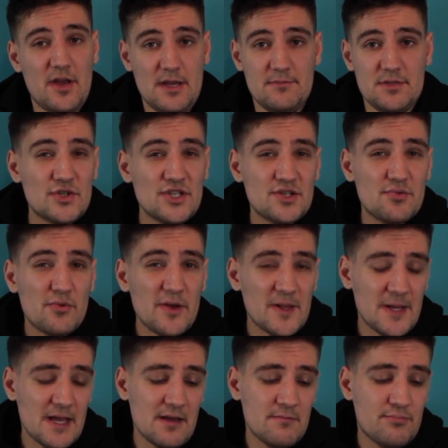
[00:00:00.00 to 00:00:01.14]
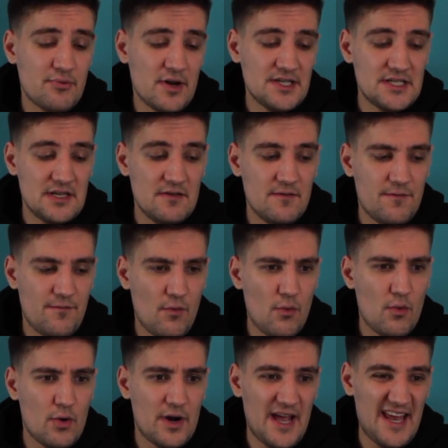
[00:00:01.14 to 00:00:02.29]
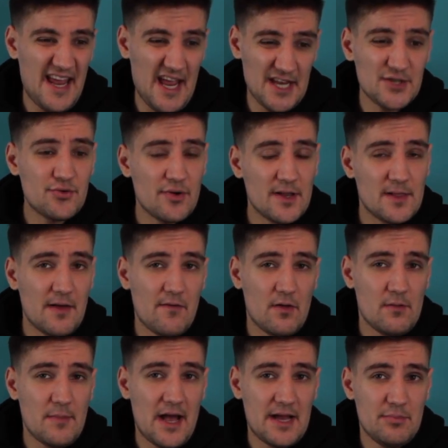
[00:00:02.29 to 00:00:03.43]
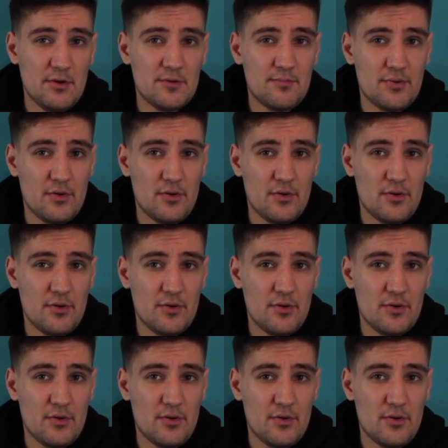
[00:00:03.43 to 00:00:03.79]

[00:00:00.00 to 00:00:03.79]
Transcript: frames, which is really impressive for an entry-level MacBook